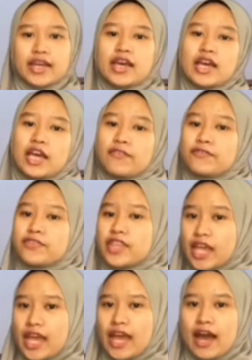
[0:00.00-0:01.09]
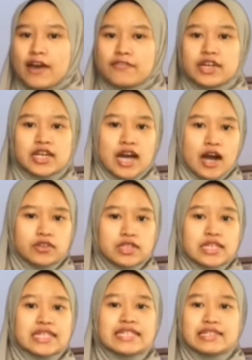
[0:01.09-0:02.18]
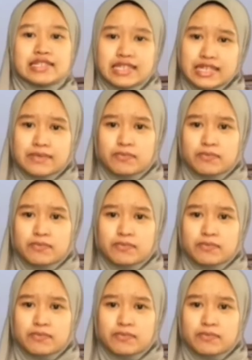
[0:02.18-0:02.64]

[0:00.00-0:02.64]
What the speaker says: If they have encountered this